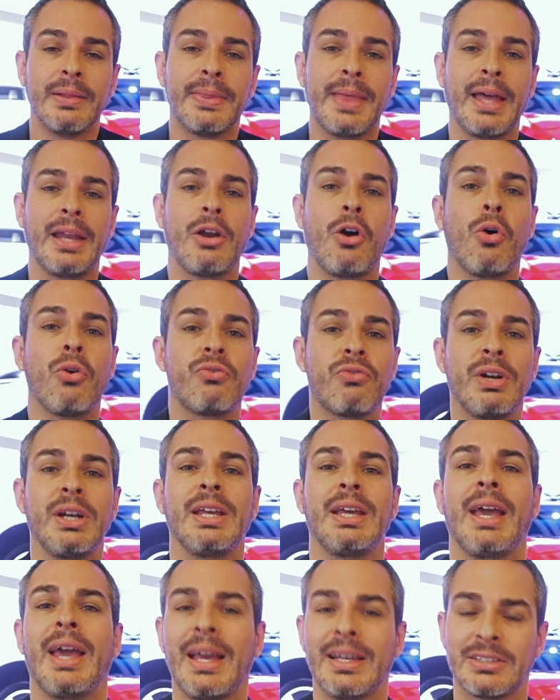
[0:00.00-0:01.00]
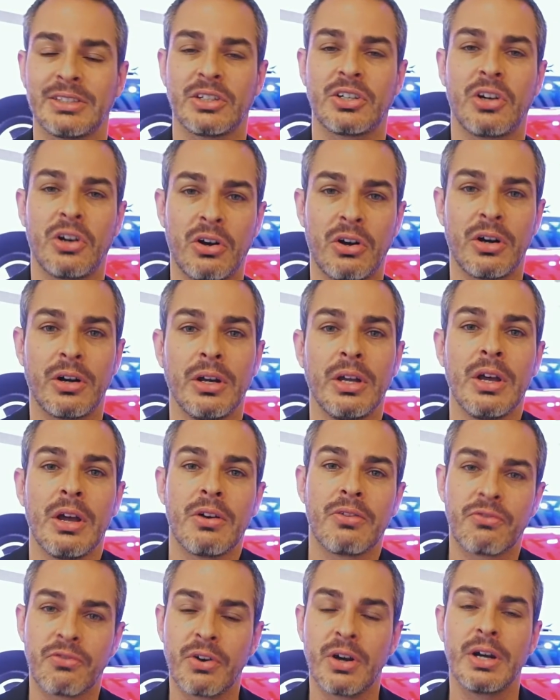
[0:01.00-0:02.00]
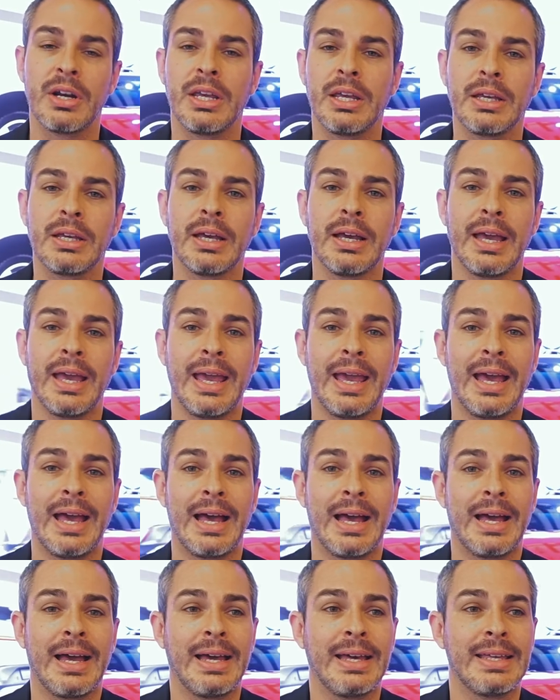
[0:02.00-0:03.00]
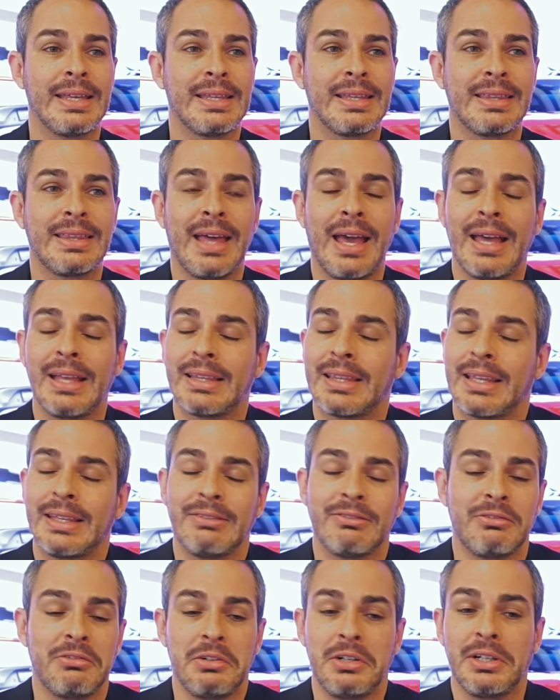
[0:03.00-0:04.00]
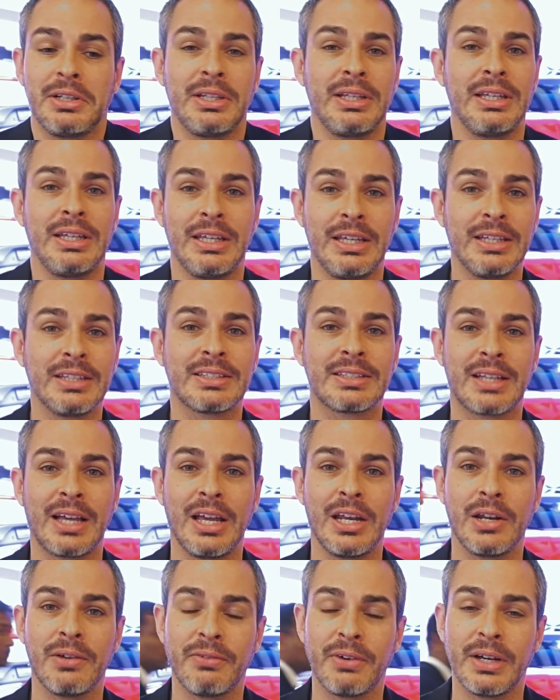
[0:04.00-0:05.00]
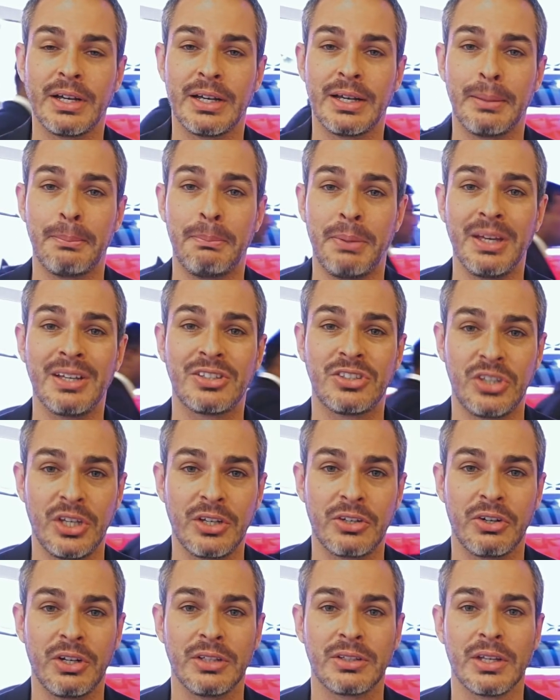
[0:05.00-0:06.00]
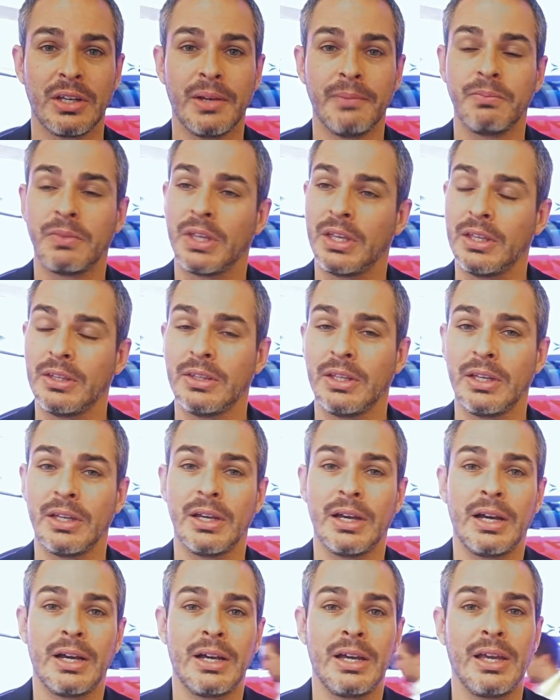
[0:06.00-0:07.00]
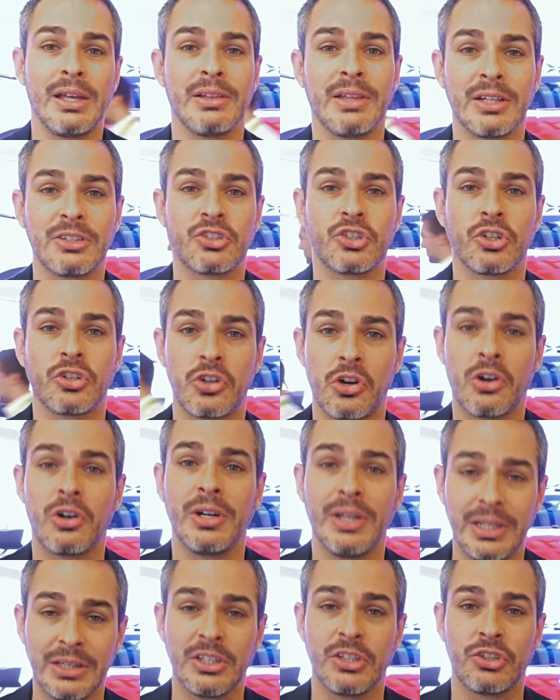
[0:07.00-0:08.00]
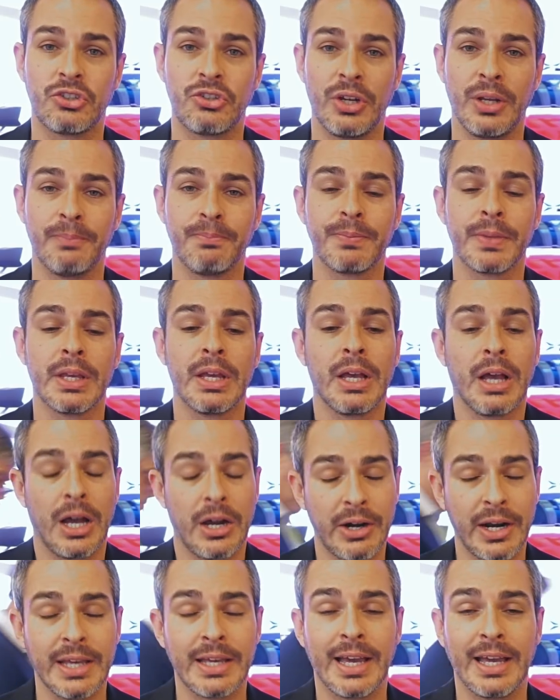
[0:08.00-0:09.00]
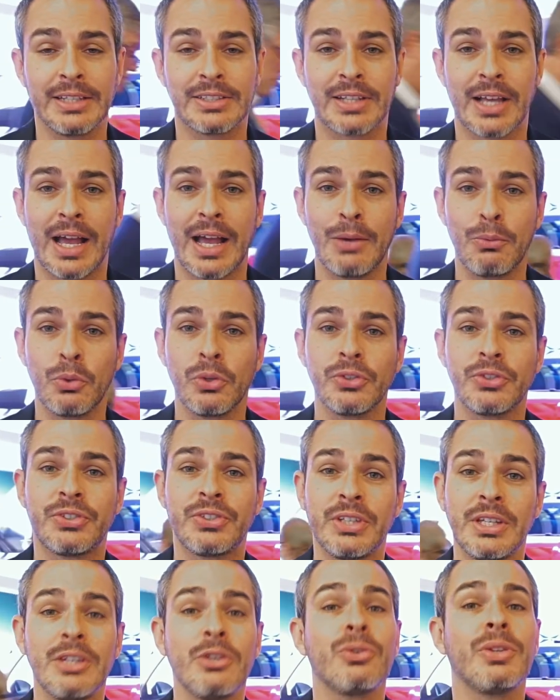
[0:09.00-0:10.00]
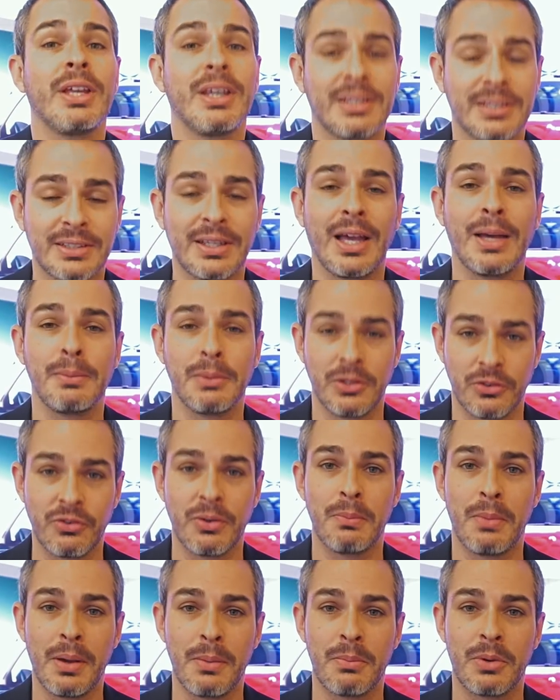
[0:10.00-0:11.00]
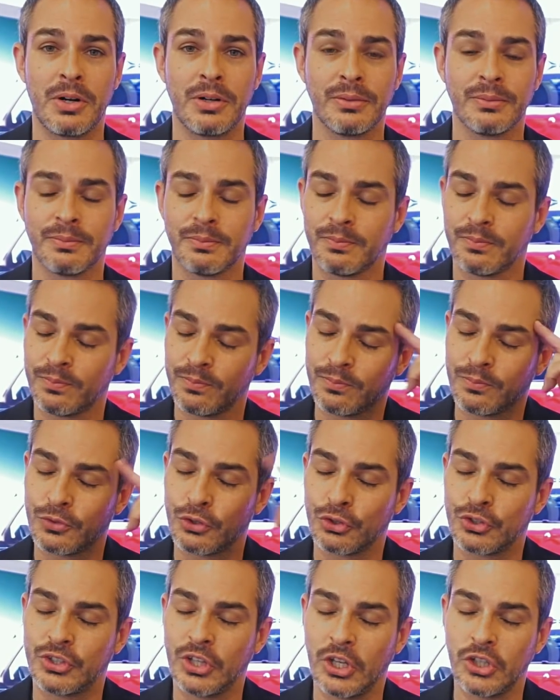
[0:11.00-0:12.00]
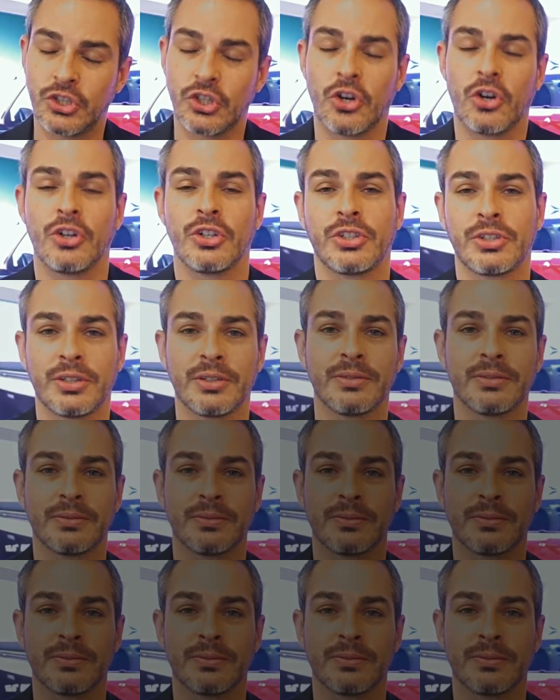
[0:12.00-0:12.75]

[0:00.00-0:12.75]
that already has a car running? That really is kind of a big secret in the electric car industry. All right, guys, I will see you next time, and remember to stay charged.